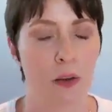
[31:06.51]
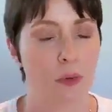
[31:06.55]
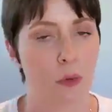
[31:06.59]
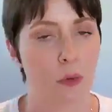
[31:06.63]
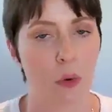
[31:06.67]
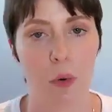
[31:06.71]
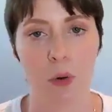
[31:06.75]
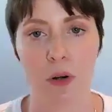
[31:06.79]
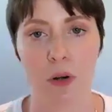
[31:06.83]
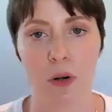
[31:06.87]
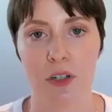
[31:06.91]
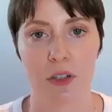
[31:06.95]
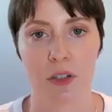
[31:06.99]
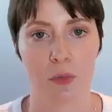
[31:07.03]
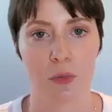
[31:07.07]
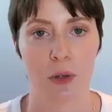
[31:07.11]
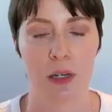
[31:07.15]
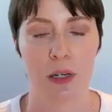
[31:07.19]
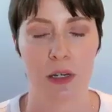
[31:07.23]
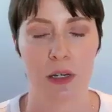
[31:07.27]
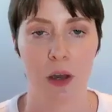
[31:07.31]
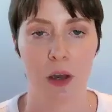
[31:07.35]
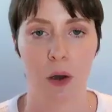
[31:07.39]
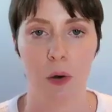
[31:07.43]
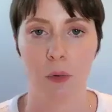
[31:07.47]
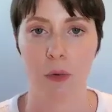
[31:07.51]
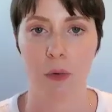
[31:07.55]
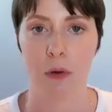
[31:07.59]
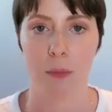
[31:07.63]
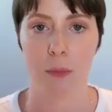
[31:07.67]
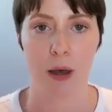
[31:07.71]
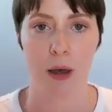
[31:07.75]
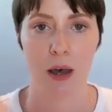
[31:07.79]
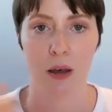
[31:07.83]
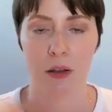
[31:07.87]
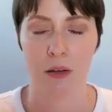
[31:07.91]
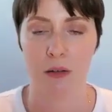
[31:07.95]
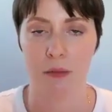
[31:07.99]
Of course, we know
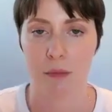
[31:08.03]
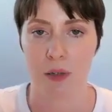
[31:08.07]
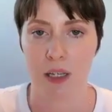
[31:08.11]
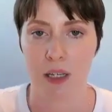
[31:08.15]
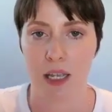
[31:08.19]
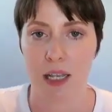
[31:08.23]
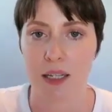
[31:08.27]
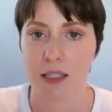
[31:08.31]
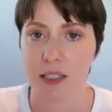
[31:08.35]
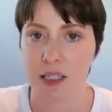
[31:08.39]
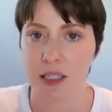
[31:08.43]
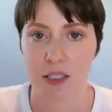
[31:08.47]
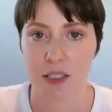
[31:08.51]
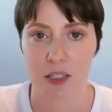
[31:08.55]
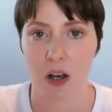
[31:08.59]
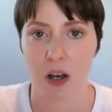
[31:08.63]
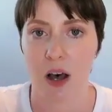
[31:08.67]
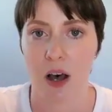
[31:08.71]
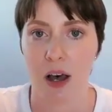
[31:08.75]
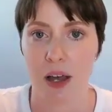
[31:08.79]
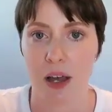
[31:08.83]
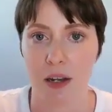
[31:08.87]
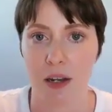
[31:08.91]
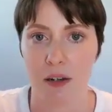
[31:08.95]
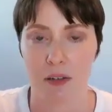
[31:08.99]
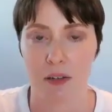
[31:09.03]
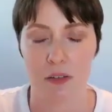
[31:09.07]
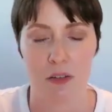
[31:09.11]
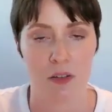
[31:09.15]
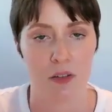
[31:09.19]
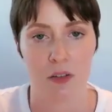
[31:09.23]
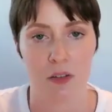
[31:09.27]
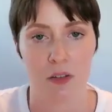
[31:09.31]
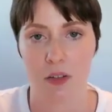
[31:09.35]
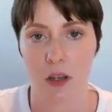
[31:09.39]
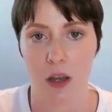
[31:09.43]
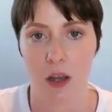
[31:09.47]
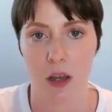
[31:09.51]
about Mackenzie Scott.
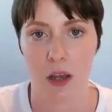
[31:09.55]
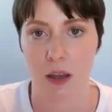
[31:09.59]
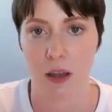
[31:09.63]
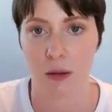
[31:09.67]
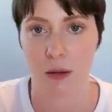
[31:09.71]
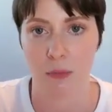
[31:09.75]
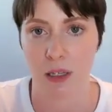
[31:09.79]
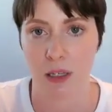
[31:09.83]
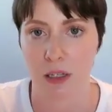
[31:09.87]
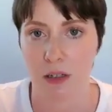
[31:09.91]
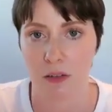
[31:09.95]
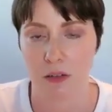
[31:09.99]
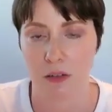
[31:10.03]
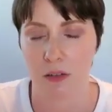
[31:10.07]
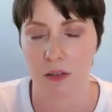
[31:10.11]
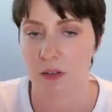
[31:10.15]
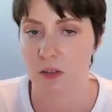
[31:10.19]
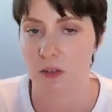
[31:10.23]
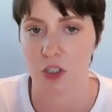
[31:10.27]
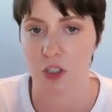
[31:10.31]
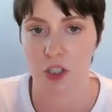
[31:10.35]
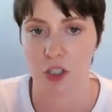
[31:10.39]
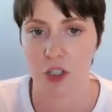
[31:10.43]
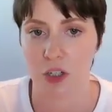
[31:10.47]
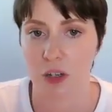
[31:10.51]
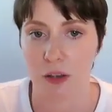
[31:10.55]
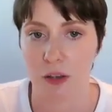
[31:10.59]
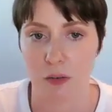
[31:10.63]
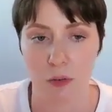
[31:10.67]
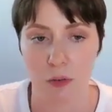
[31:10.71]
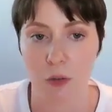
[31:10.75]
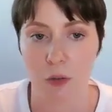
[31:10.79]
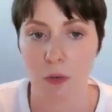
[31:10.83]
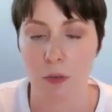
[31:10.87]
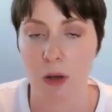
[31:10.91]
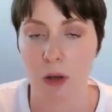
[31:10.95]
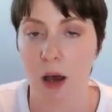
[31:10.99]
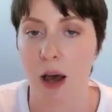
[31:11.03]
I mean, if
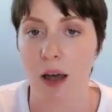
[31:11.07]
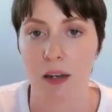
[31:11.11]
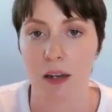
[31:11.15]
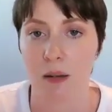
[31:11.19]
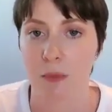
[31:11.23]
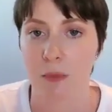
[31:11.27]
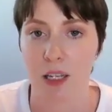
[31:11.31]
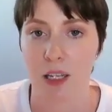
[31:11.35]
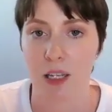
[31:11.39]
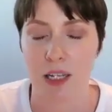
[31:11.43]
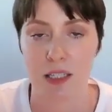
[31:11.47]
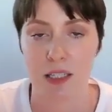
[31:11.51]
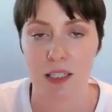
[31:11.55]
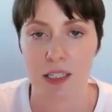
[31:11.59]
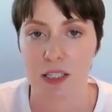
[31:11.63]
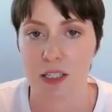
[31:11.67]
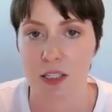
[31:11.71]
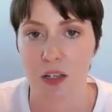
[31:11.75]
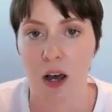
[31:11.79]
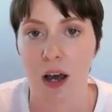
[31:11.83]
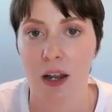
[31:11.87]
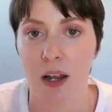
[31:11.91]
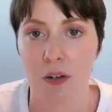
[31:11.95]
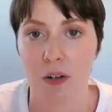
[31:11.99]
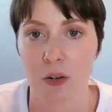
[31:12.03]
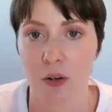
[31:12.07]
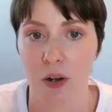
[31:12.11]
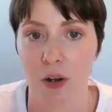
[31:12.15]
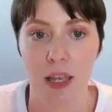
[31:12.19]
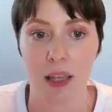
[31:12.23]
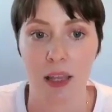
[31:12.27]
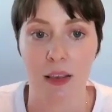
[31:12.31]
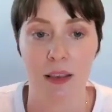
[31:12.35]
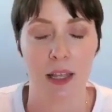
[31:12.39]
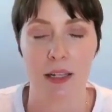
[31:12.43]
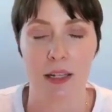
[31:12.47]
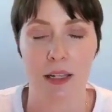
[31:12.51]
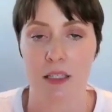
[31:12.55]
you gotten a Mackenzie Scott
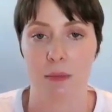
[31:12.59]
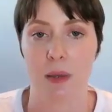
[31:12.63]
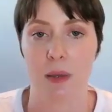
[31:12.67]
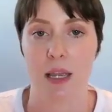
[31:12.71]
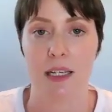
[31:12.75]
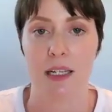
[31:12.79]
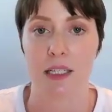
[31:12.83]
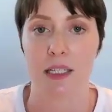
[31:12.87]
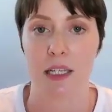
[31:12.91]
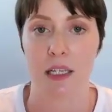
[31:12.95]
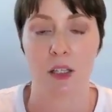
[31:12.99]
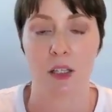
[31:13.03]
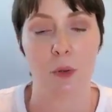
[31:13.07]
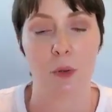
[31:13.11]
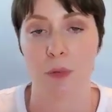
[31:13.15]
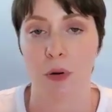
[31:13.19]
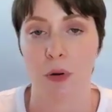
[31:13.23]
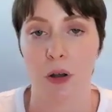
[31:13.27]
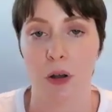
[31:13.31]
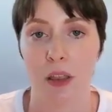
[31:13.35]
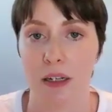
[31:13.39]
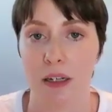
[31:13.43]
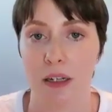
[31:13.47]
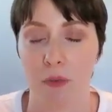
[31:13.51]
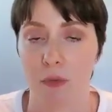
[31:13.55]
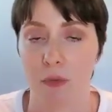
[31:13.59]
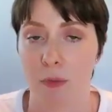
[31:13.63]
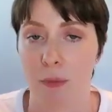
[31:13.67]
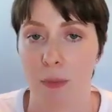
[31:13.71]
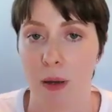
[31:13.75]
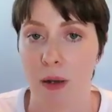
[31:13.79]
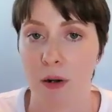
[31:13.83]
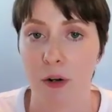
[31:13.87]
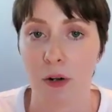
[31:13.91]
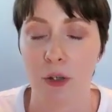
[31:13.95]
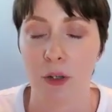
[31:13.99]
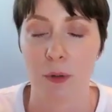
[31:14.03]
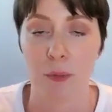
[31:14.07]
grant, that's amazing. You probably never
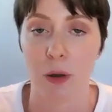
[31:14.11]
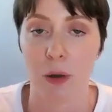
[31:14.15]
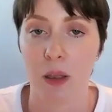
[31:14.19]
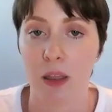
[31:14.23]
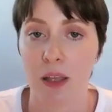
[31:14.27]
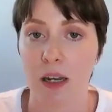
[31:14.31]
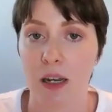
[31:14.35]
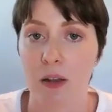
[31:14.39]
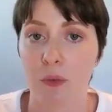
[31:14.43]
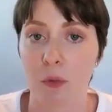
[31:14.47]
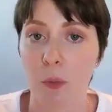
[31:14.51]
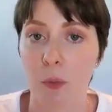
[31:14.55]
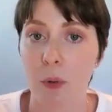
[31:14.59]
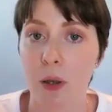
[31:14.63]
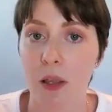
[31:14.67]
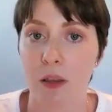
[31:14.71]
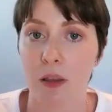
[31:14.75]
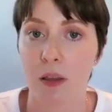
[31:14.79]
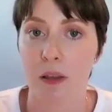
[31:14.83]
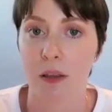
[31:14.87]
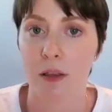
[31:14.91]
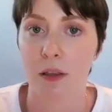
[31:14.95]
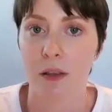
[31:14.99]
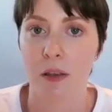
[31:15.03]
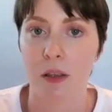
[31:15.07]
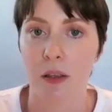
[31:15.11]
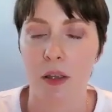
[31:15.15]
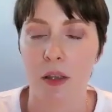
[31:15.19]
met her. You probably never will.